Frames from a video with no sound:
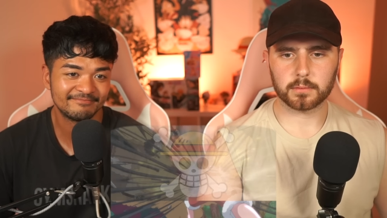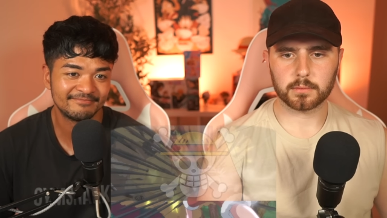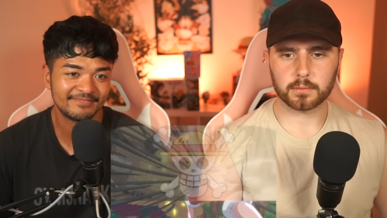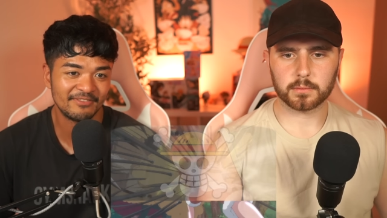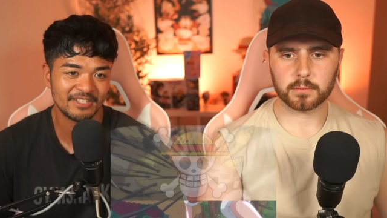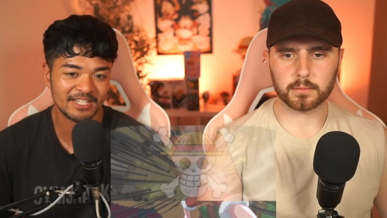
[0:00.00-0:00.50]

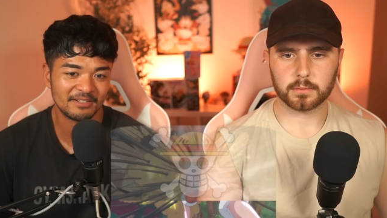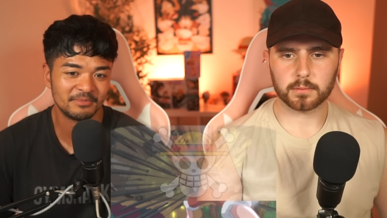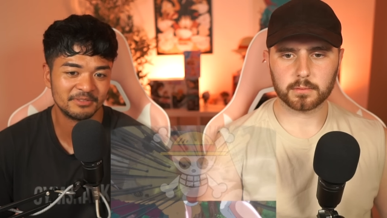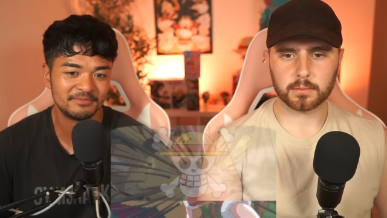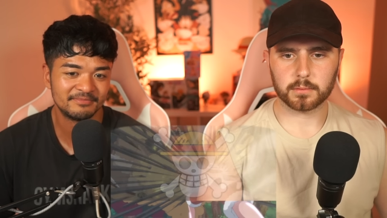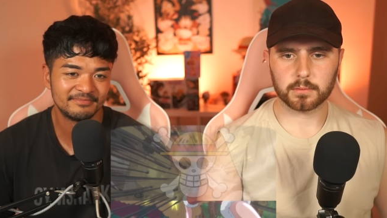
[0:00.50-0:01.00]
Speaker 1: If he's
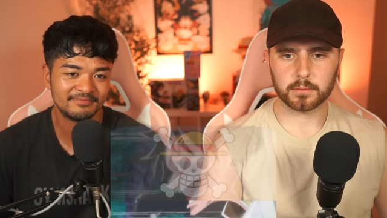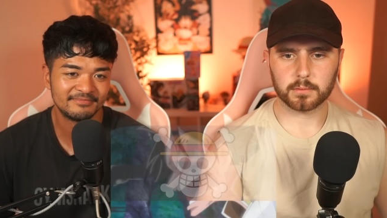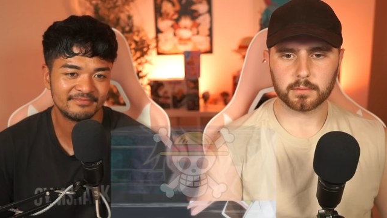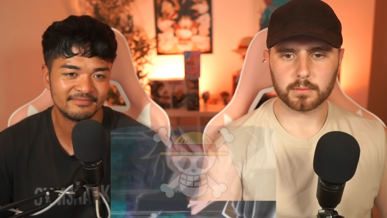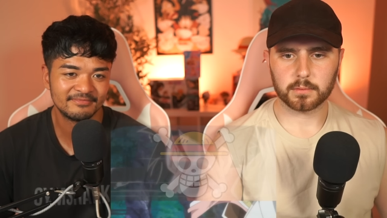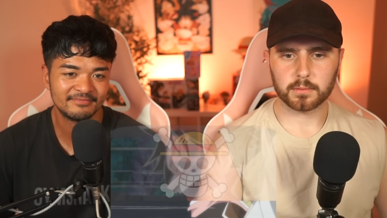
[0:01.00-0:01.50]
edible.
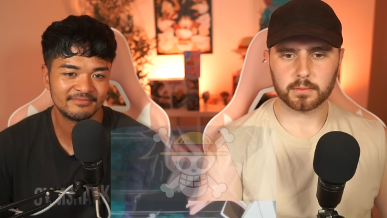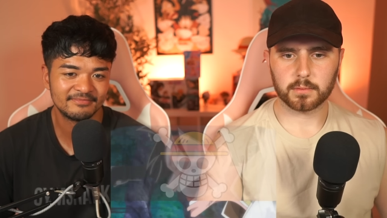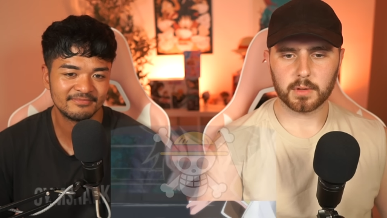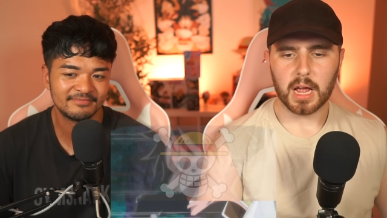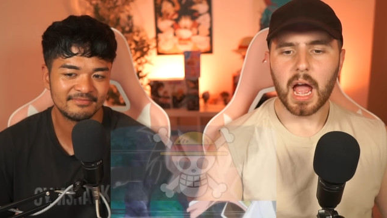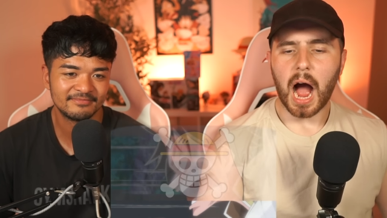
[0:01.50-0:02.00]

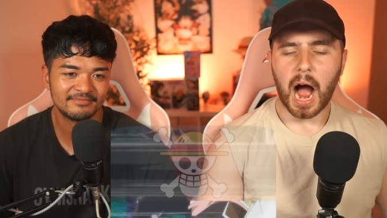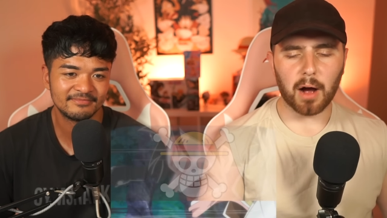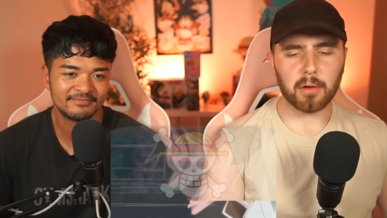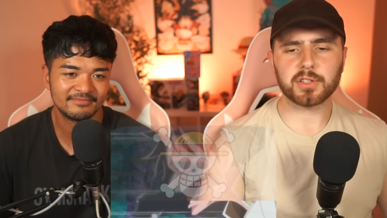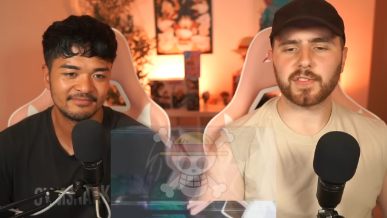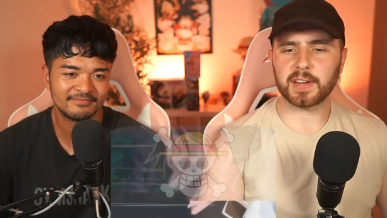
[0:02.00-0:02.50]
Speaker 2: I
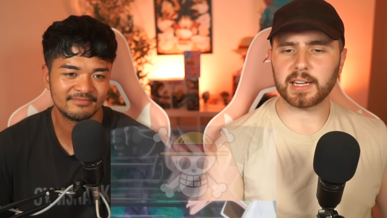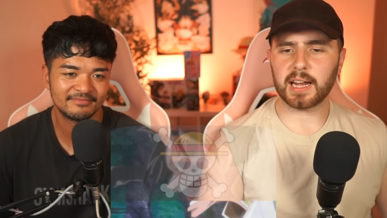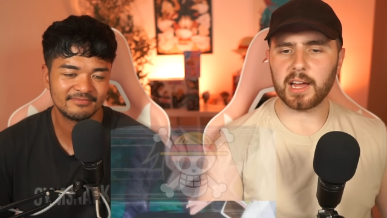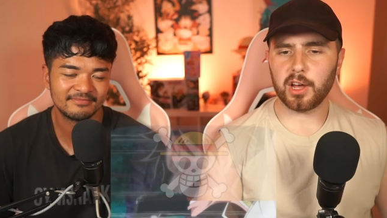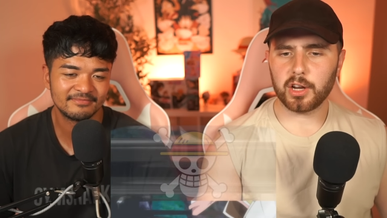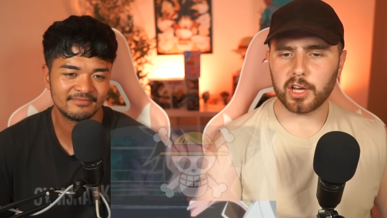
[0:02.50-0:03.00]
was thinking that
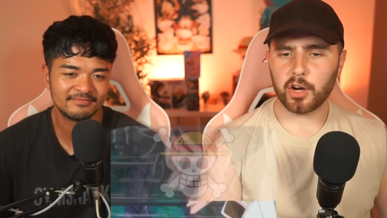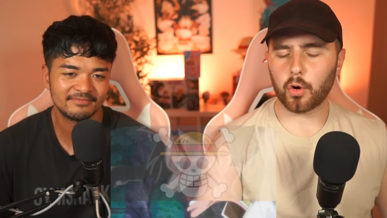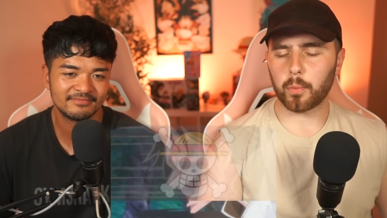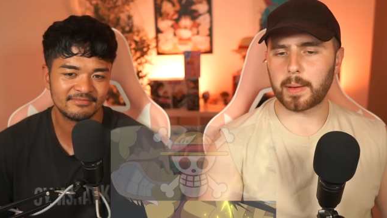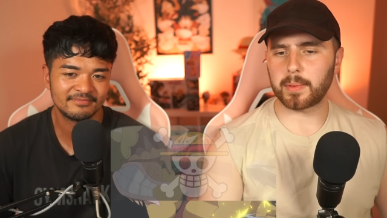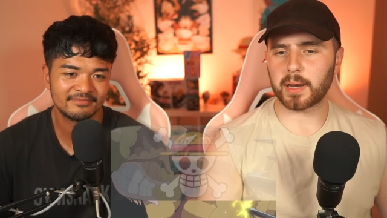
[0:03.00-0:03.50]
earlier, or
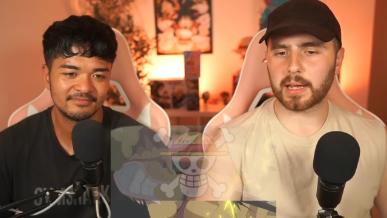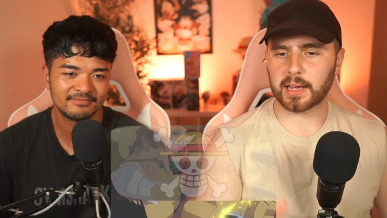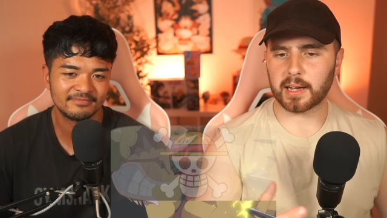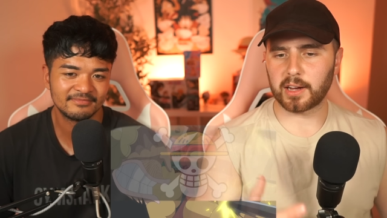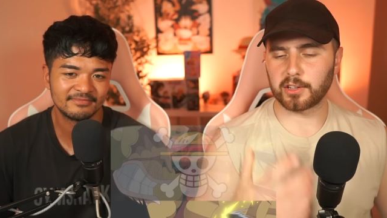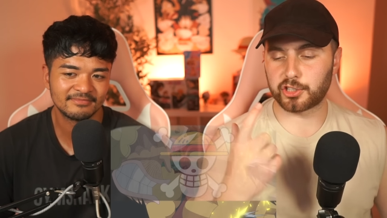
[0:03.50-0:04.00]
maybe like
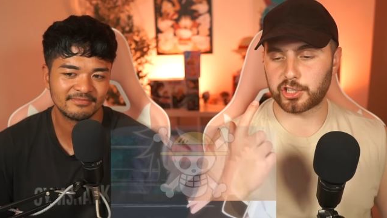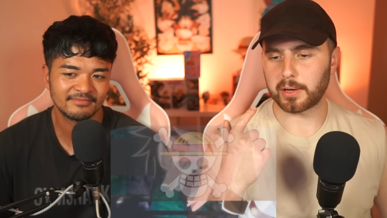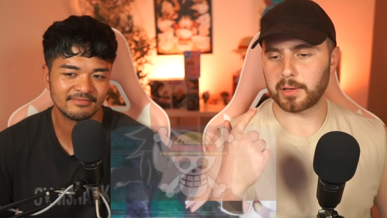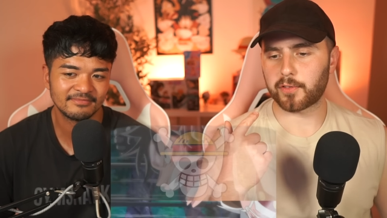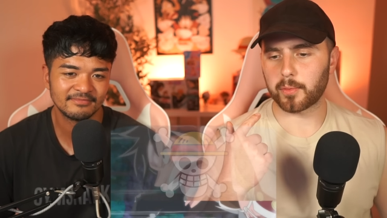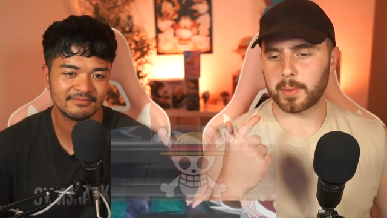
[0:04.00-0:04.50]
a genie
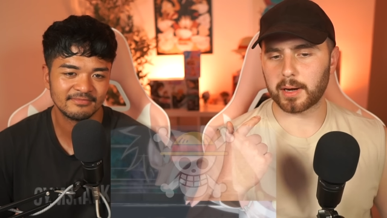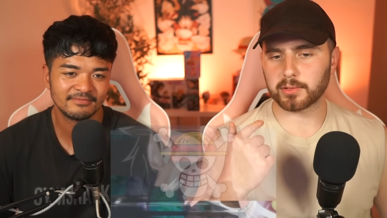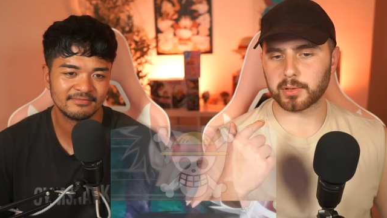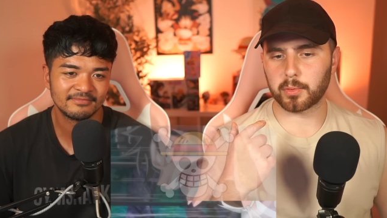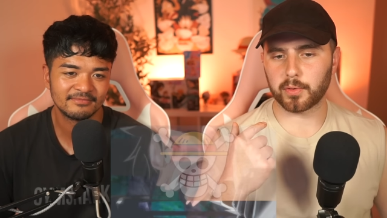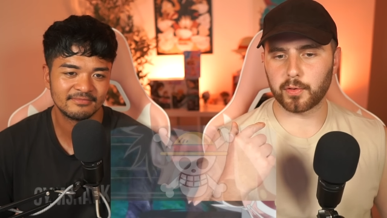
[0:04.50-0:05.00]
for a minute. I was
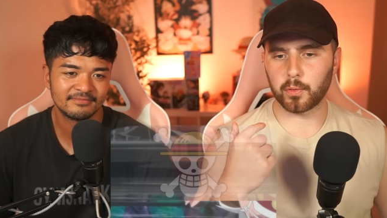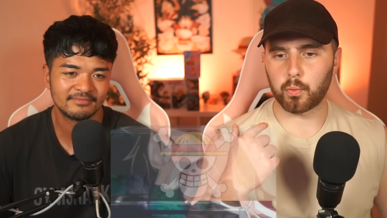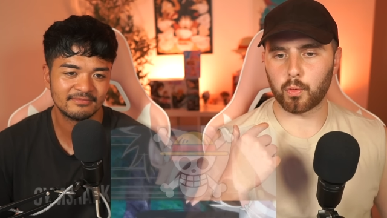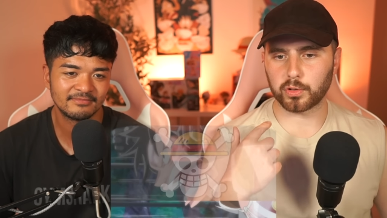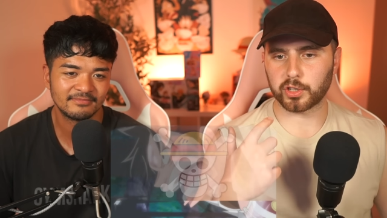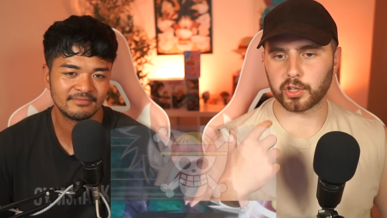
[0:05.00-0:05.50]
like, what if you
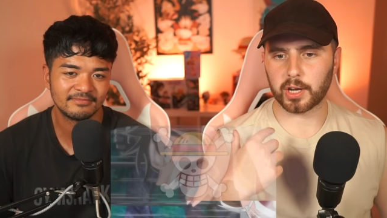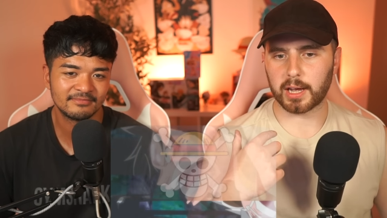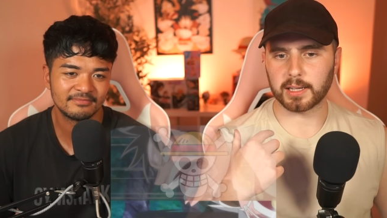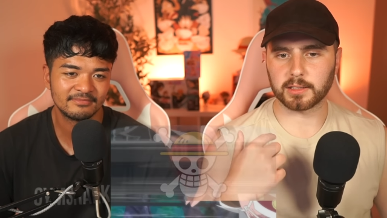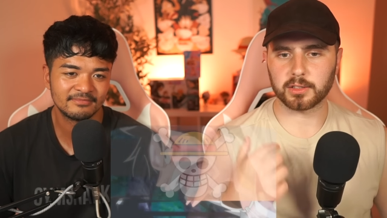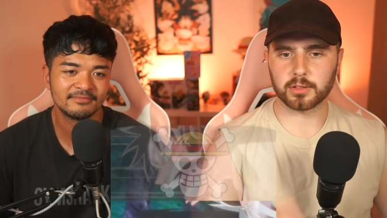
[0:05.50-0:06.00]
water your
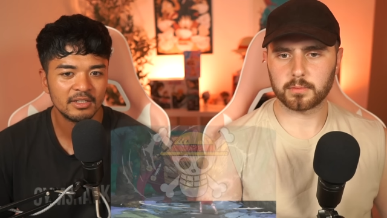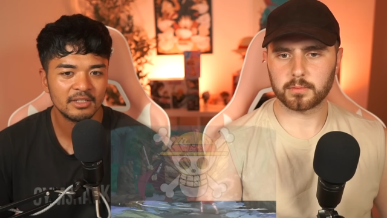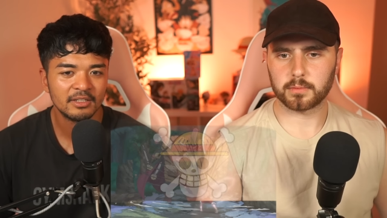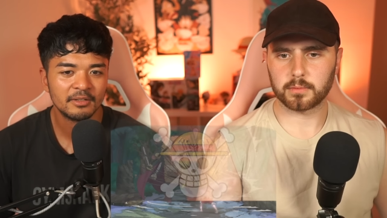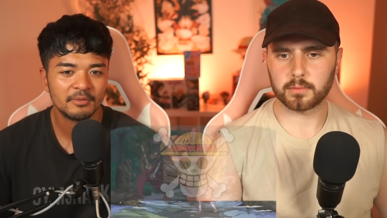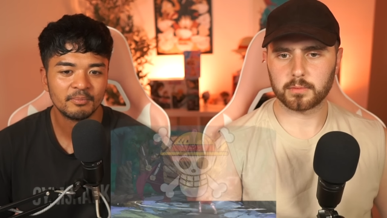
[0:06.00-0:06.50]
hands?
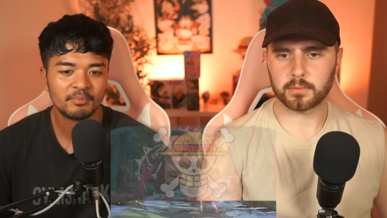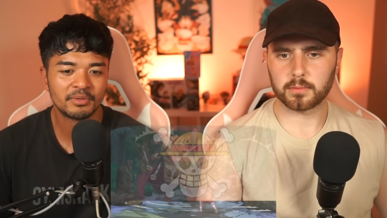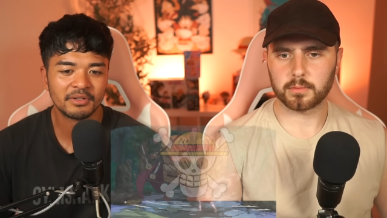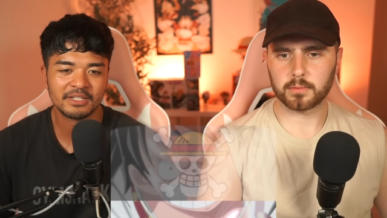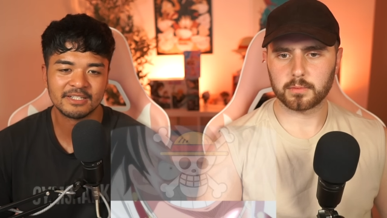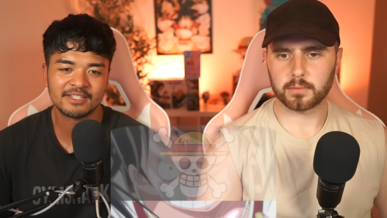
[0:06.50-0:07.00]

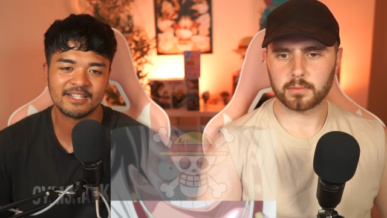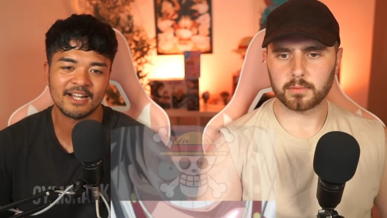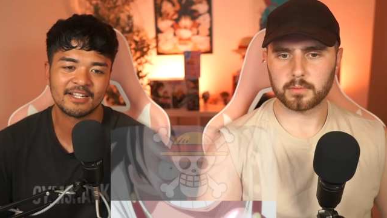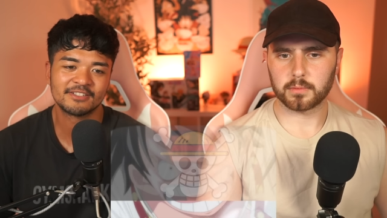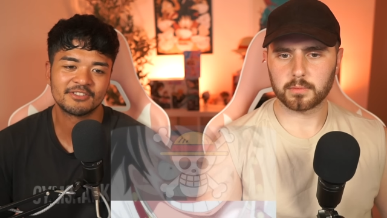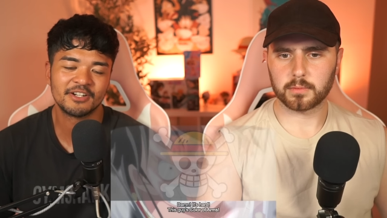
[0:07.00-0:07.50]
Speaker 1: Bro, this attack
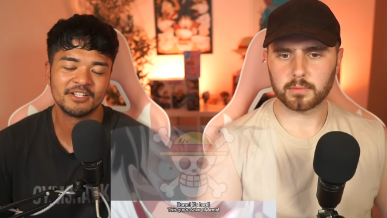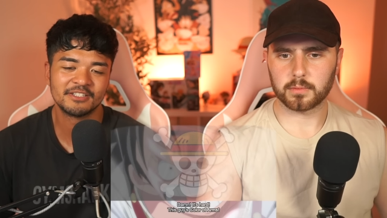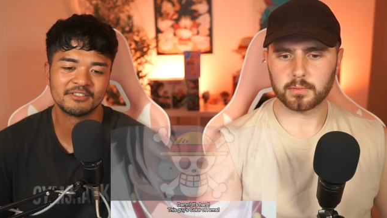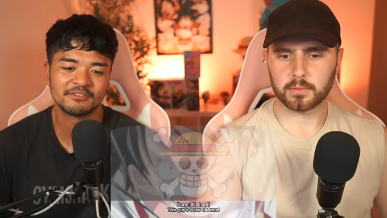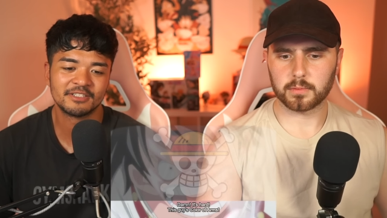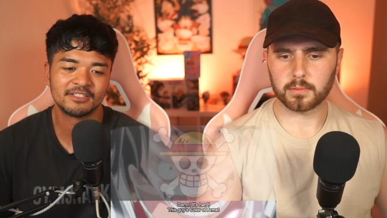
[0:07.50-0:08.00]
is crazy
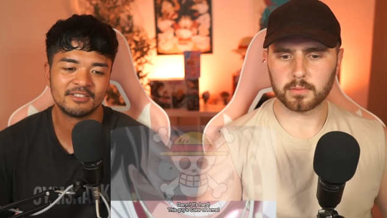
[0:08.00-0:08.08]
as well.